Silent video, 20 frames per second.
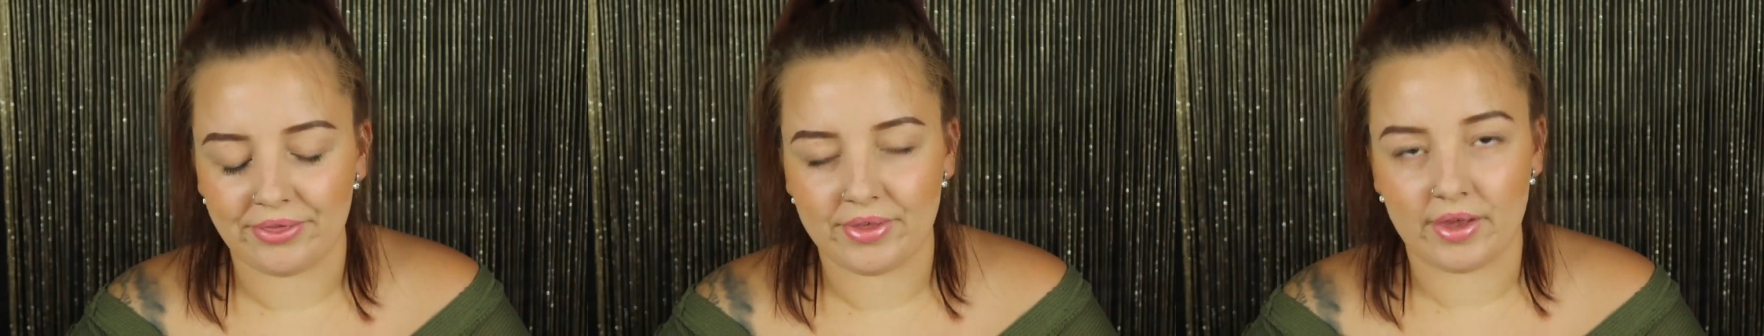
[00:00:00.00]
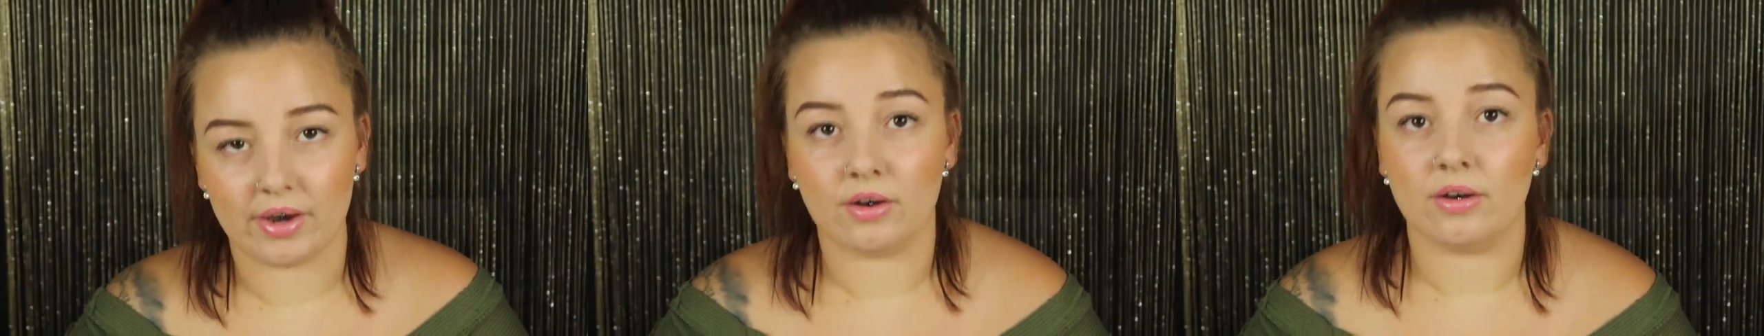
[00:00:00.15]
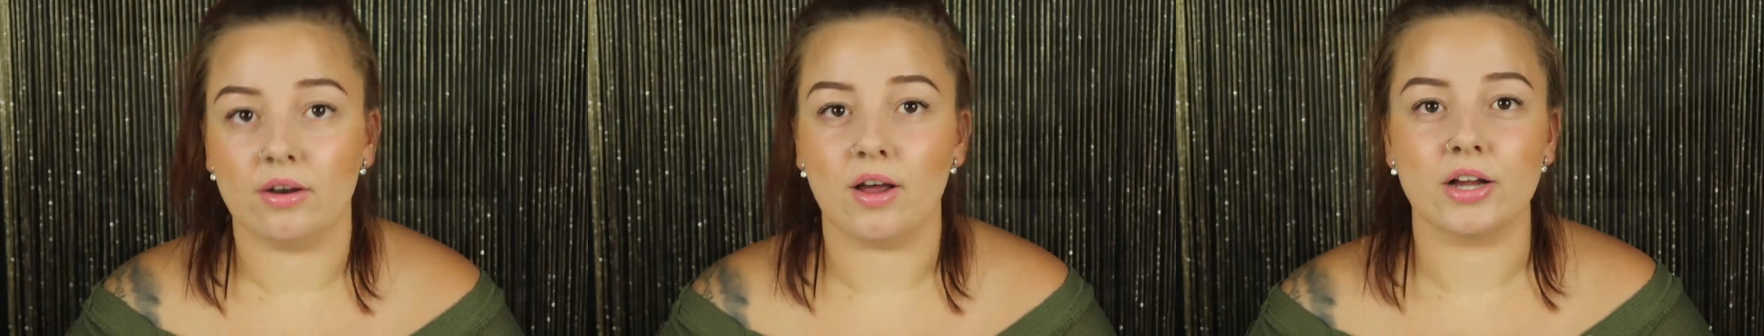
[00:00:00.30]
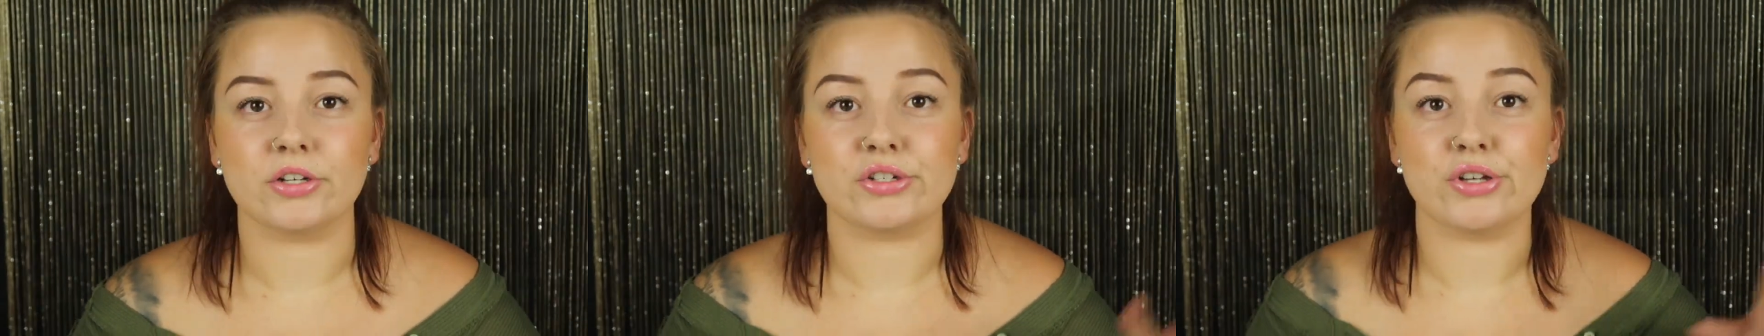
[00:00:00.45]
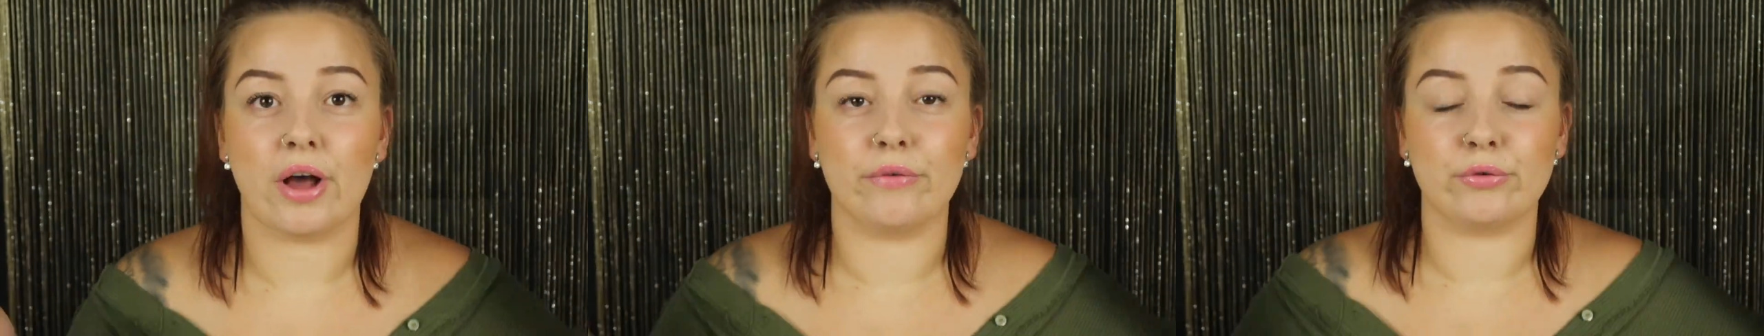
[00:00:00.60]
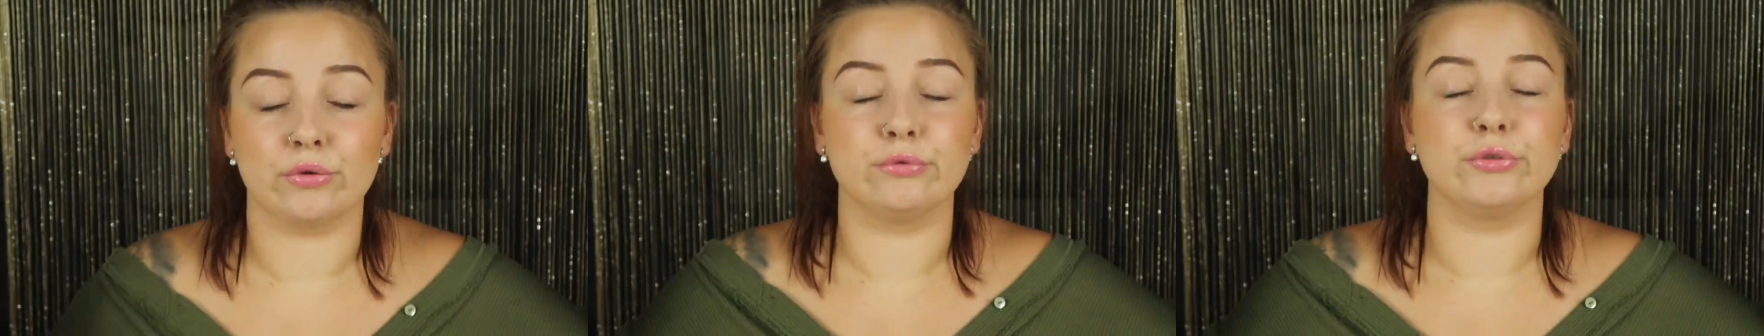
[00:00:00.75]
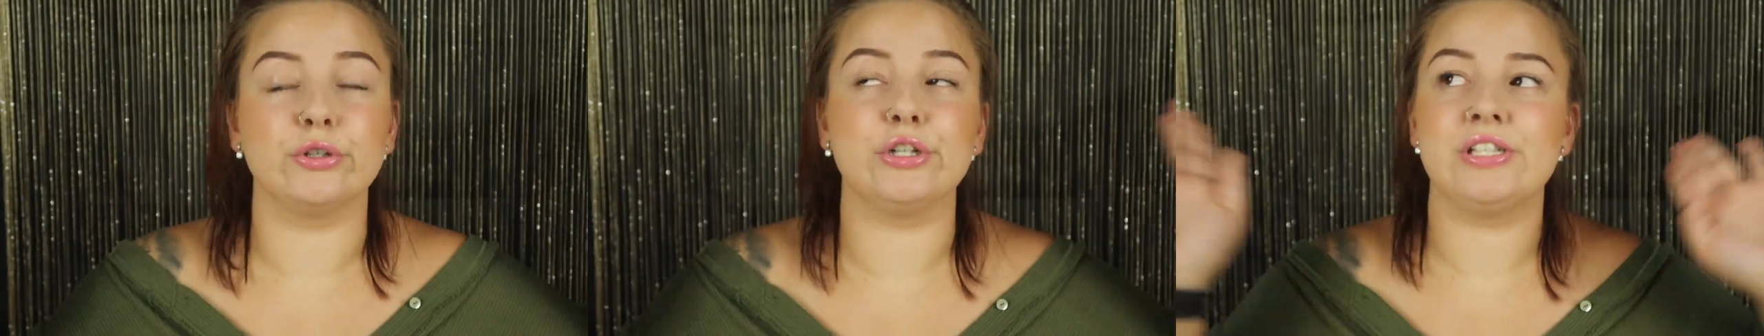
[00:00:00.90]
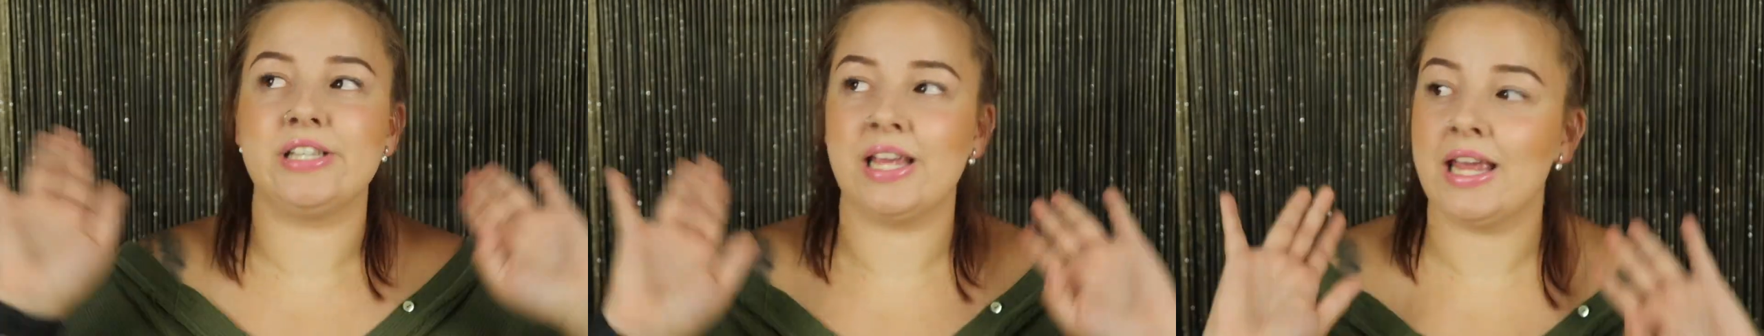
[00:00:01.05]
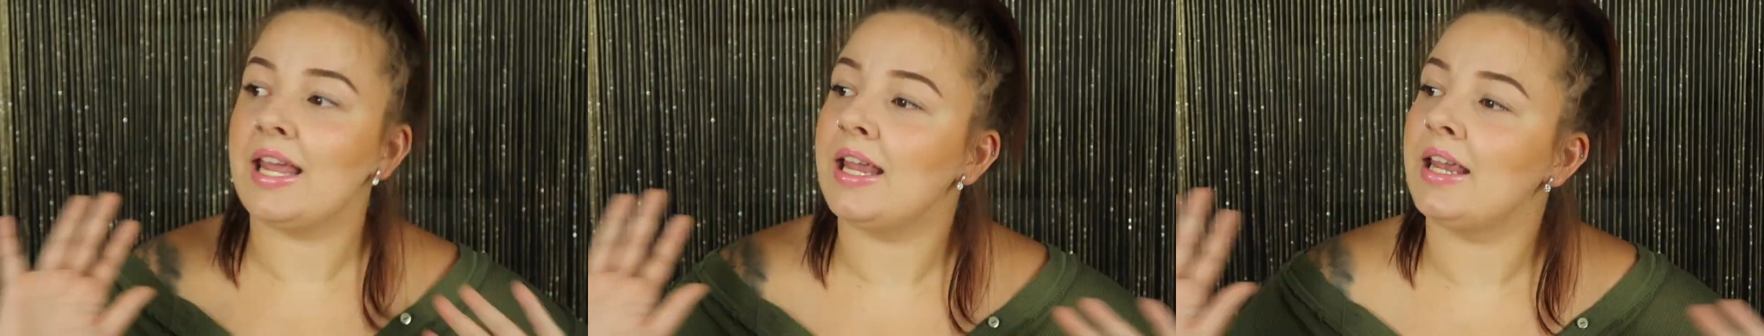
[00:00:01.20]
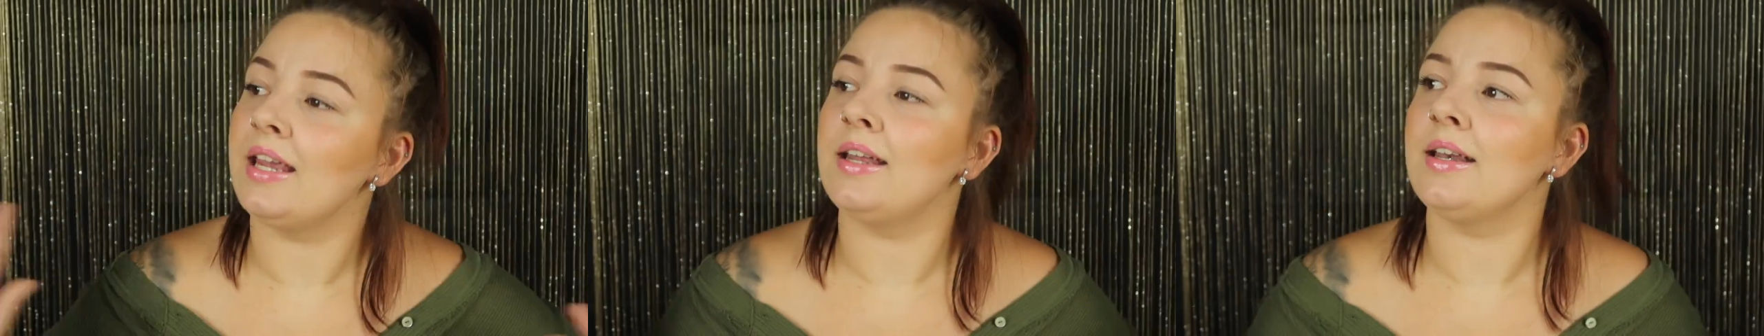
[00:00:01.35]
then I should have a
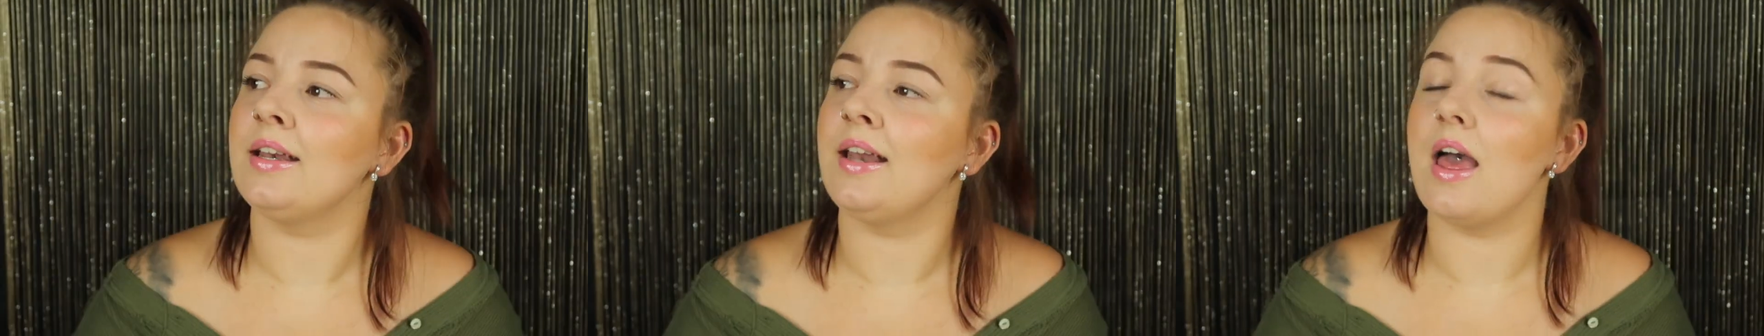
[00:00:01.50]
routine,